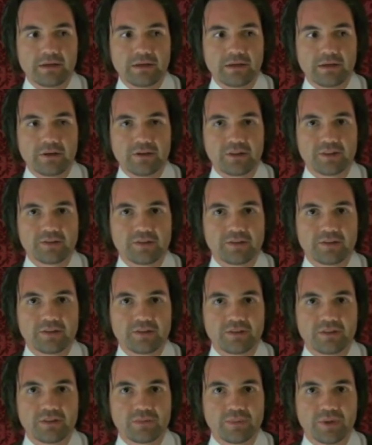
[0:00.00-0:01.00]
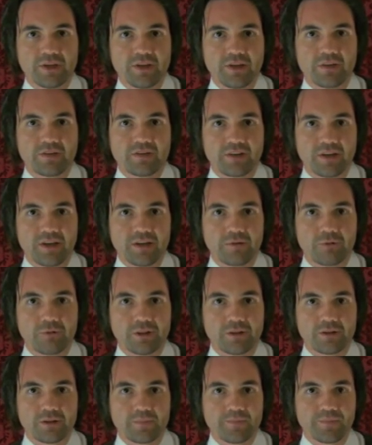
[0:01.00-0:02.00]
you know this is this begins again
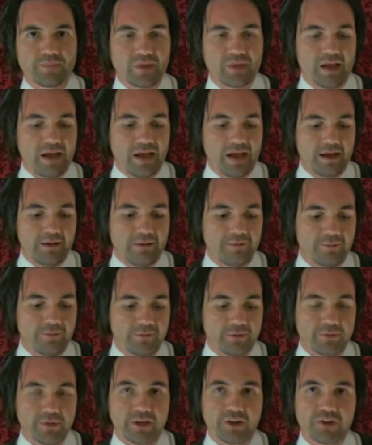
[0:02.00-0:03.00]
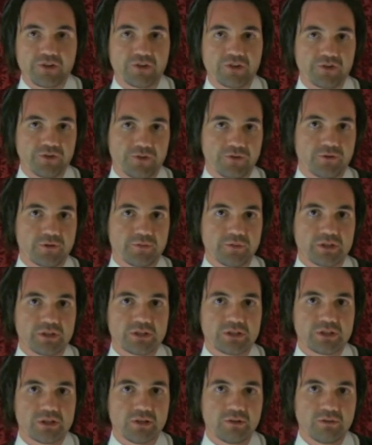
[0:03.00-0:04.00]
with from the extension from
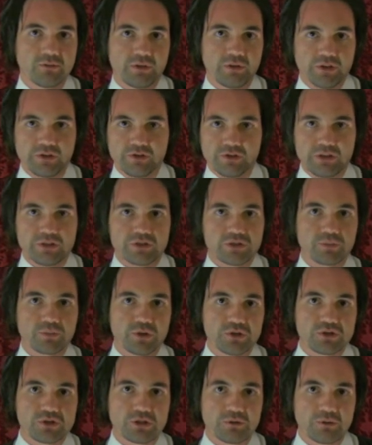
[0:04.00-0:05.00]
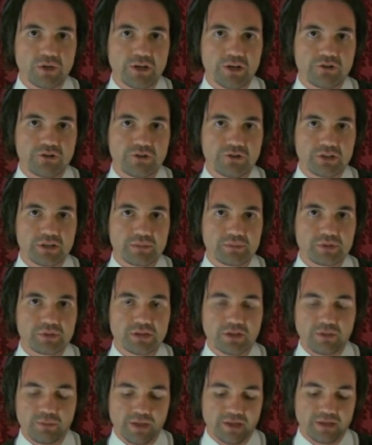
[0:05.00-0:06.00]
yourself with your interpersonal relationships.
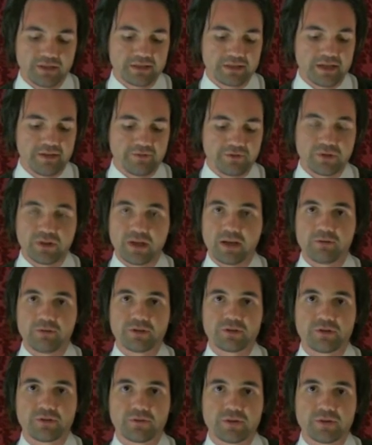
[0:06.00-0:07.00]
You know, begins after that with your